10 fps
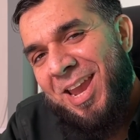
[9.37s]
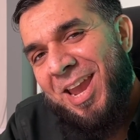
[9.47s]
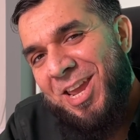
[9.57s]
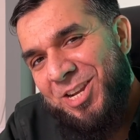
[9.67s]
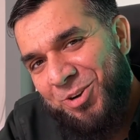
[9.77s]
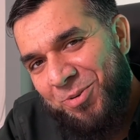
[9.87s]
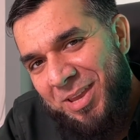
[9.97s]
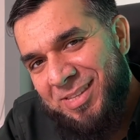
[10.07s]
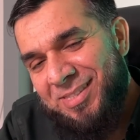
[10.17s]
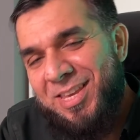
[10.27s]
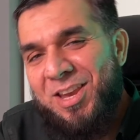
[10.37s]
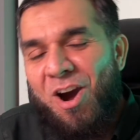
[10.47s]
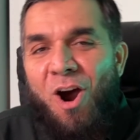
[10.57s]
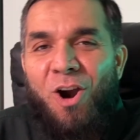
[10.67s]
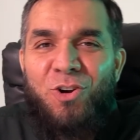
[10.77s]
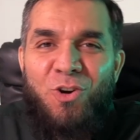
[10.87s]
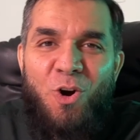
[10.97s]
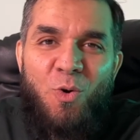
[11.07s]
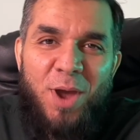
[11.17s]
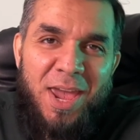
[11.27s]
increase the
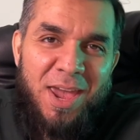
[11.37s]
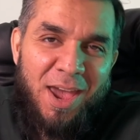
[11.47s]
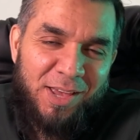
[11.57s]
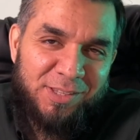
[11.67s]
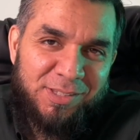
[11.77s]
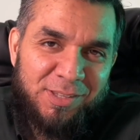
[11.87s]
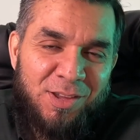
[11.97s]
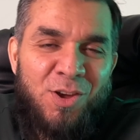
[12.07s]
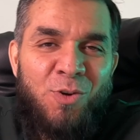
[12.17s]
ROAS,